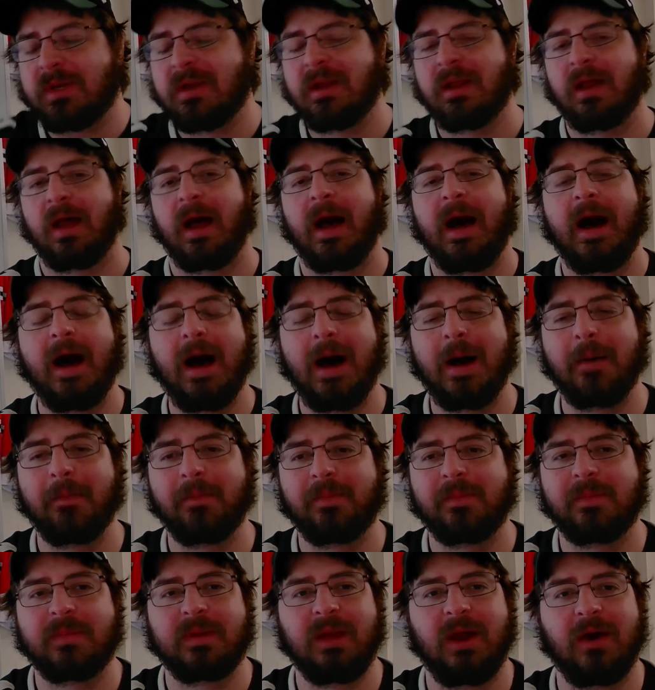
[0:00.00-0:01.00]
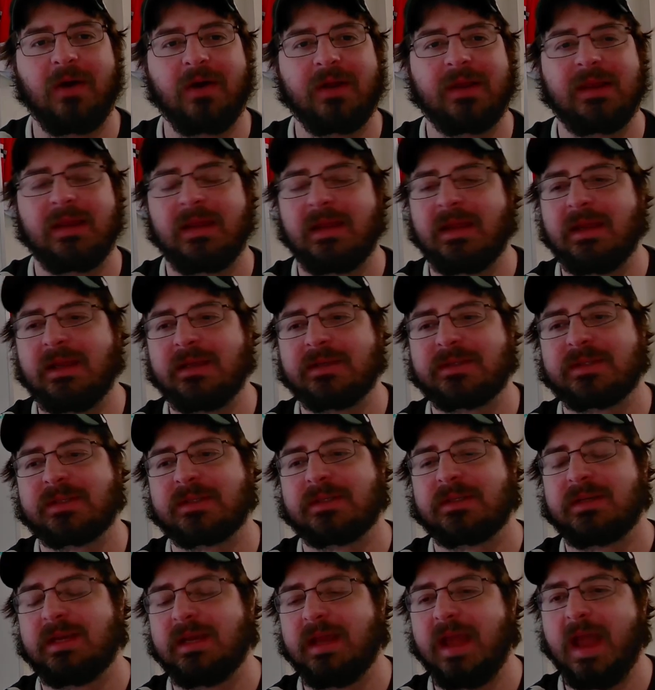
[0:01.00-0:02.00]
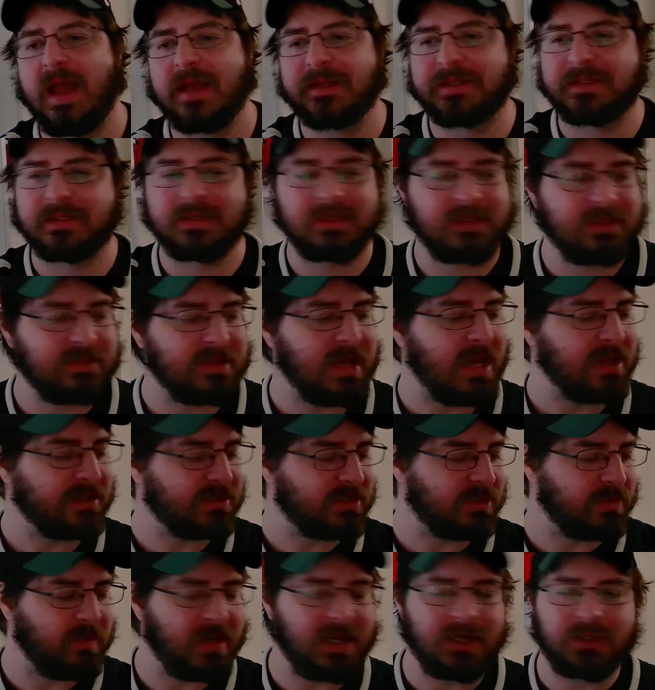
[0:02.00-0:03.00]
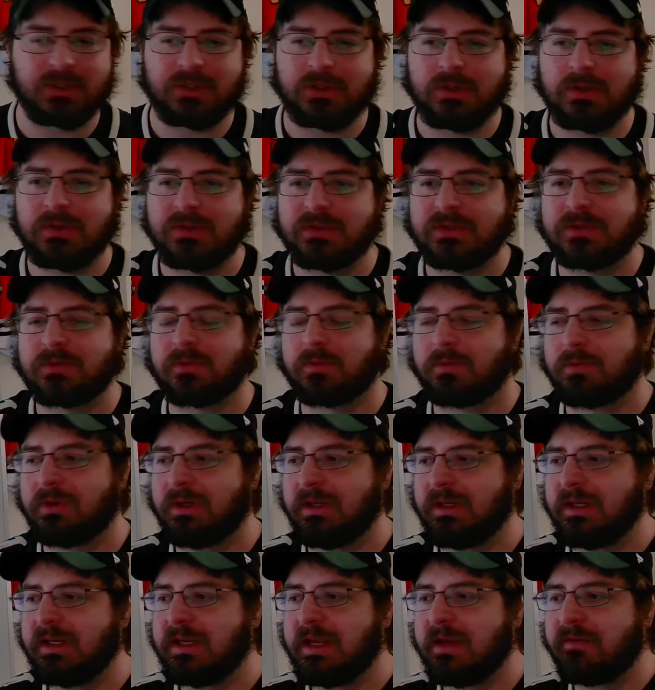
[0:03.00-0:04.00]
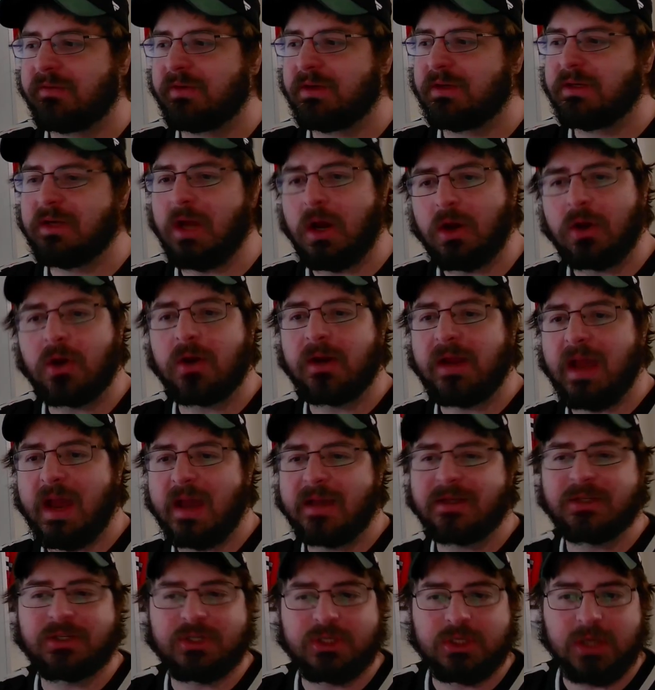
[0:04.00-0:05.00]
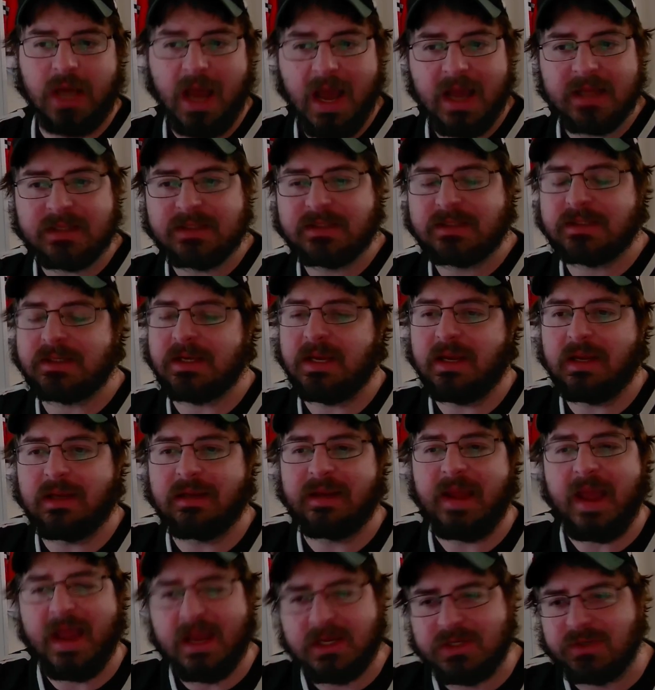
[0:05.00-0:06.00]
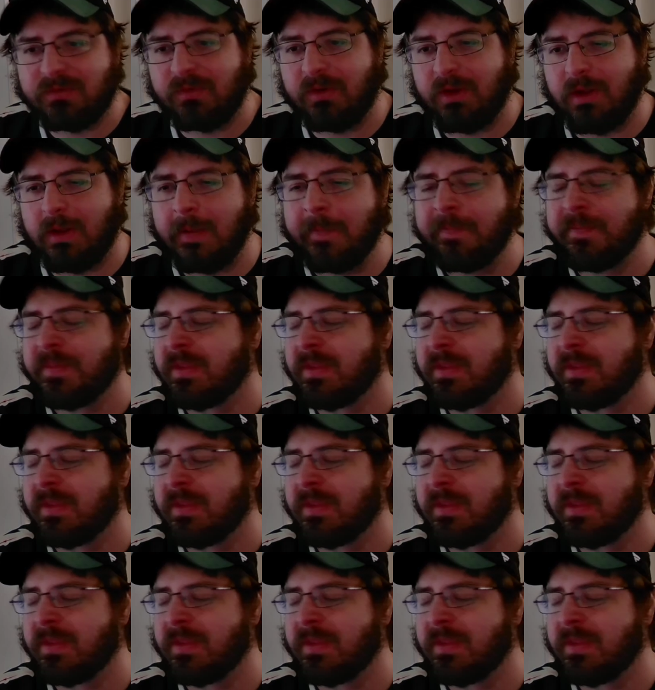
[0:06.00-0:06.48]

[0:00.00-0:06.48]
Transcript: He's had some issues really giving younger guys shots in Nashville.